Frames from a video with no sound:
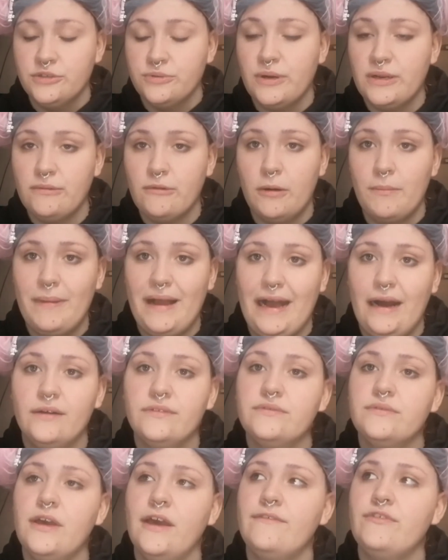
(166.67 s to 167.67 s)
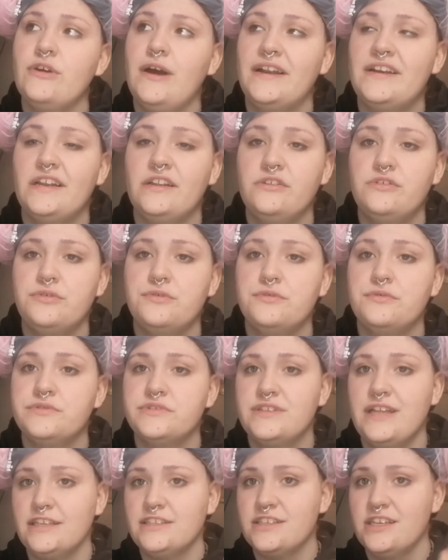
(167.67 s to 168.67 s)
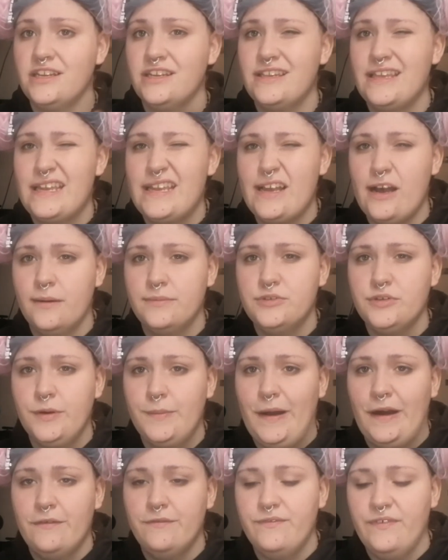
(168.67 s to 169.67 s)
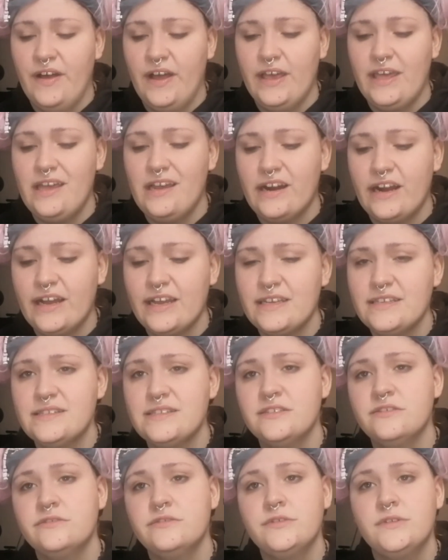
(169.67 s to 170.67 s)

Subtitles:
£21. If you add in tools, that's going to take it up to about 30, guys.